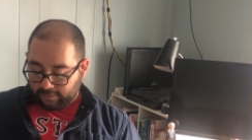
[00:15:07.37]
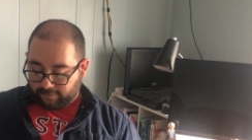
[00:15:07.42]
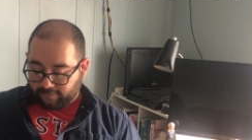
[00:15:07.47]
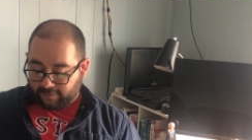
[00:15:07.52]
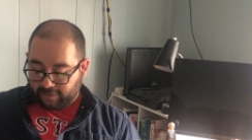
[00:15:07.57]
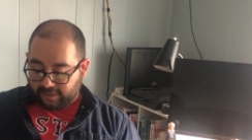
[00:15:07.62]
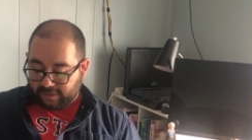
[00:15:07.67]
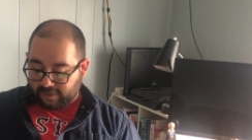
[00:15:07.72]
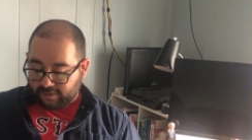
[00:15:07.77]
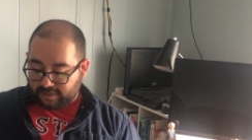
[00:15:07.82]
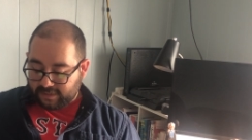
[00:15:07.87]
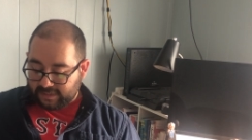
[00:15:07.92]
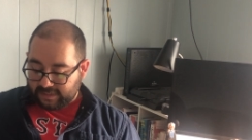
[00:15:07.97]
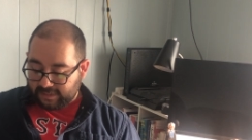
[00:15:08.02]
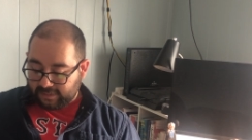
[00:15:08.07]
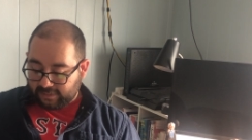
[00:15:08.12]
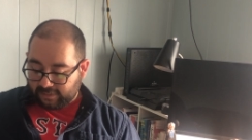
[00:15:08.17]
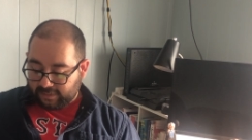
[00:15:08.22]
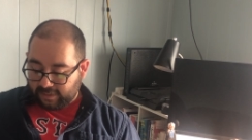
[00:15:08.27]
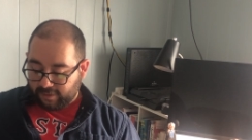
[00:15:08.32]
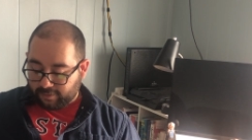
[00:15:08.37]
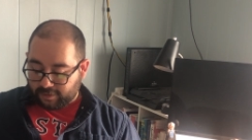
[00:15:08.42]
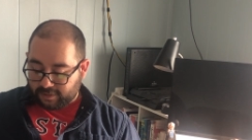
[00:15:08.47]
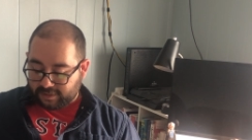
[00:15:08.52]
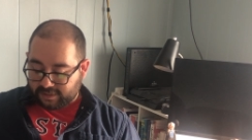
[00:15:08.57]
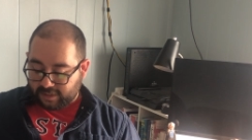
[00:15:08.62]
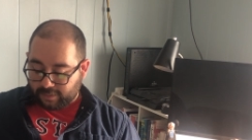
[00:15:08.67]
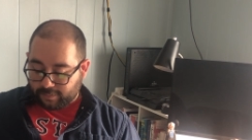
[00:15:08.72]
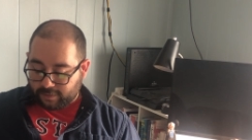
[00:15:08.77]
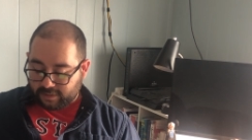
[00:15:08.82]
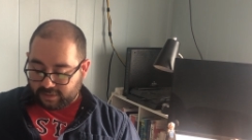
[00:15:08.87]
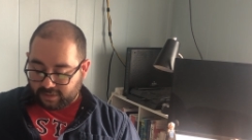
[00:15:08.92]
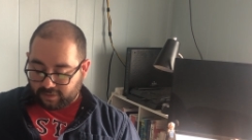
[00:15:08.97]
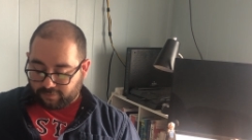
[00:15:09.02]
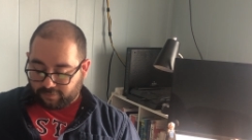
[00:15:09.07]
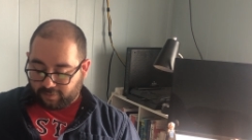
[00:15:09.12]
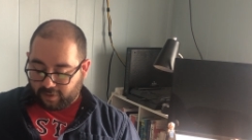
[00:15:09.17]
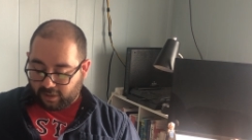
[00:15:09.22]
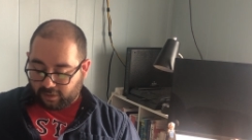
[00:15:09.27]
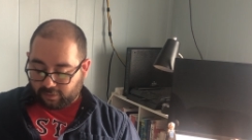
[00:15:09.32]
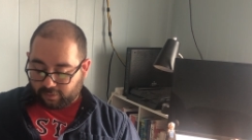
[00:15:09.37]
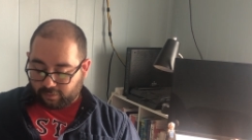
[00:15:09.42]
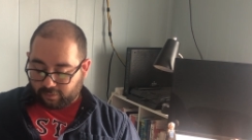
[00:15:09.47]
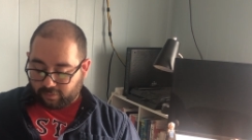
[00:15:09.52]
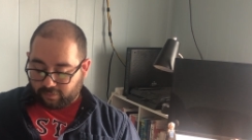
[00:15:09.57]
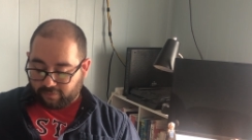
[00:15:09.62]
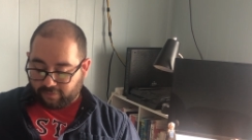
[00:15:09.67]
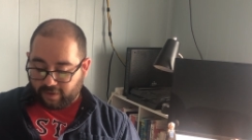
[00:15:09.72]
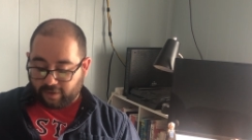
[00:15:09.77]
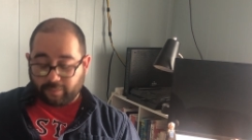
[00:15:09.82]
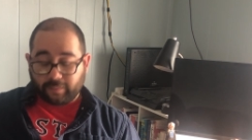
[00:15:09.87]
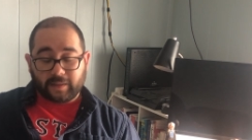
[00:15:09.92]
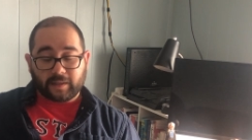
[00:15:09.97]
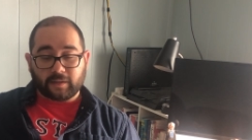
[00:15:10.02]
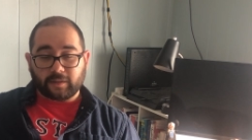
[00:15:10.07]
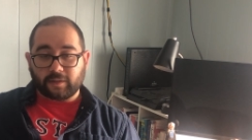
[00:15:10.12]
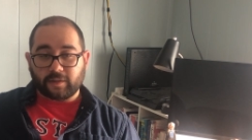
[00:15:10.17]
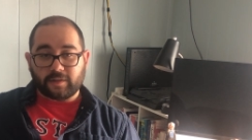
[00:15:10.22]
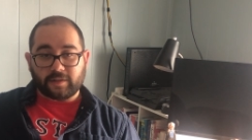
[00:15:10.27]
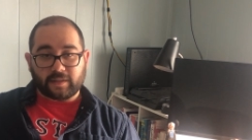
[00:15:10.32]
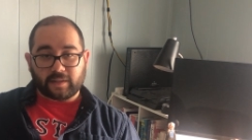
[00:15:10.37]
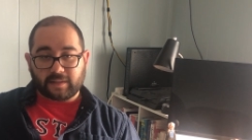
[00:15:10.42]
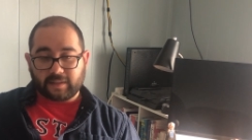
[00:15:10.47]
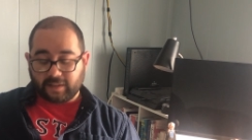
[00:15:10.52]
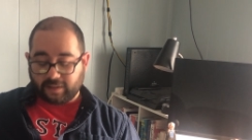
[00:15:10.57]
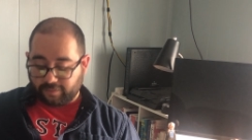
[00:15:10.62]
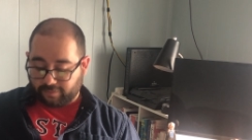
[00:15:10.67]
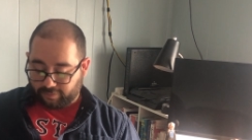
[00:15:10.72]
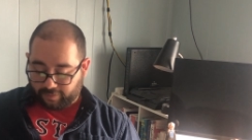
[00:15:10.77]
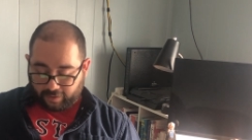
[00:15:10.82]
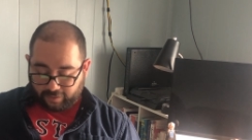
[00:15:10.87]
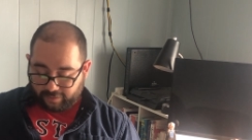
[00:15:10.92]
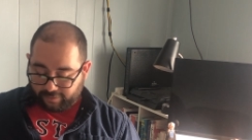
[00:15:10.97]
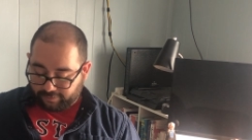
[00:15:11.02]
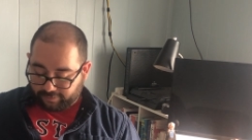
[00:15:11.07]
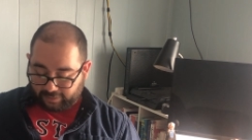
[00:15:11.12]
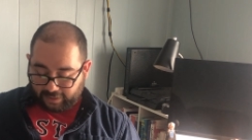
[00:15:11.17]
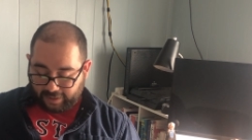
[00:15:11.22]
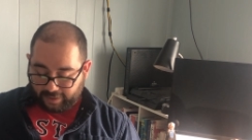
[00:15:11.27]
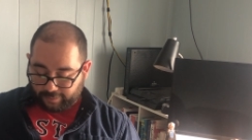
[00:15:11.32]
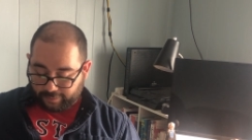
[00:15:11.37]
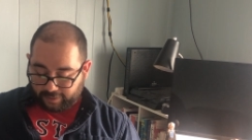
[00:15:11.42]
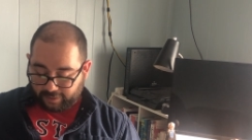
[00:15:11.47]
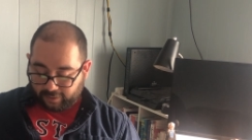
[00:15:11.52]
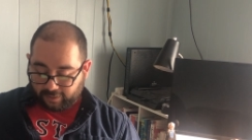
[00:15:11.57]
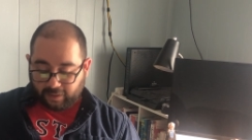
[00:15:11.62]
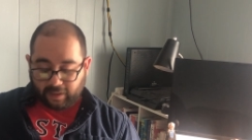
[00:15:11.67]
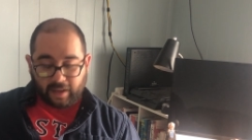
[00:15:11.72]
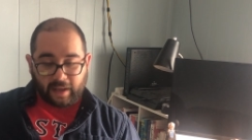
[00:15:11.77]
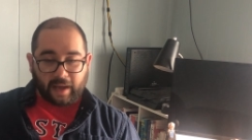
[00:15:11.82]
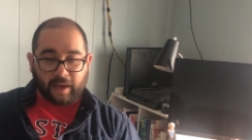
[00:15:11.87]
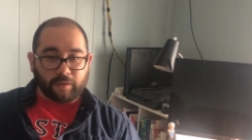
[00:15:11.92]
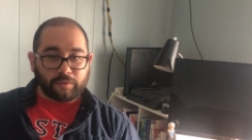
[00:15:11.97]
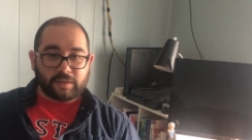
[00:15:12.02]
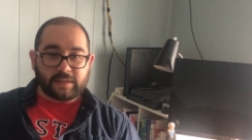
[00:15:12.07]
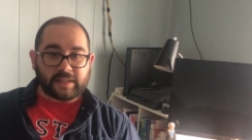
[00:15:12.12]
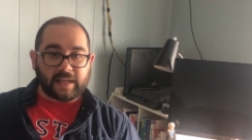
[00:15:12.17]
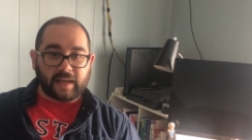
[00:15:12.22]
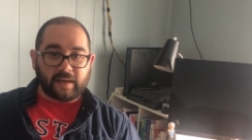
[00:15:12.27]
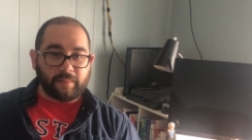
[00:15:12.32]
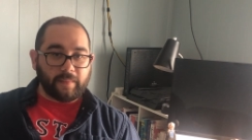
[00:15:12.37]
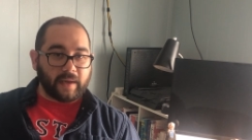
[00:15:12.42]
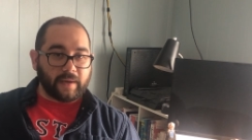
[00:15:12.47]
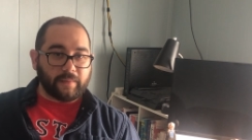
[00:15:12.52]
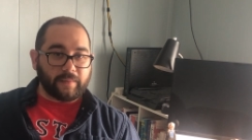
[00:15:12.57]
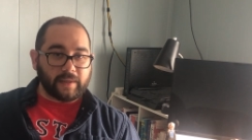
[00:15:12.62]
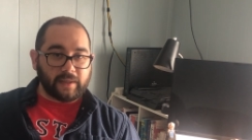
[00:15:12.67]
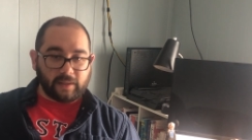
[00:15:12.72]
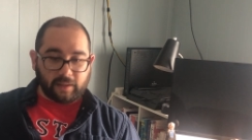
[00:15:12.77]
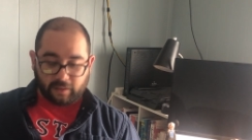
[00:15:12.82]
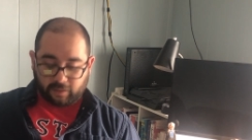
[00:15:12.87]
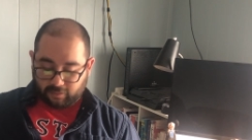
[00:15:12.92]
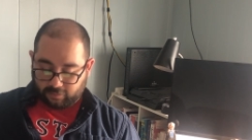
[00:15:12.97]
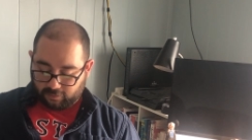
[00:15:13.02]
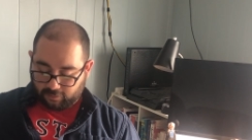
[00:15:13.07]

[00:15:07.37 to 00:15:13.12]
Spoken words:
Funnier still how the summers that followed found me allergic to the very flower outside my window.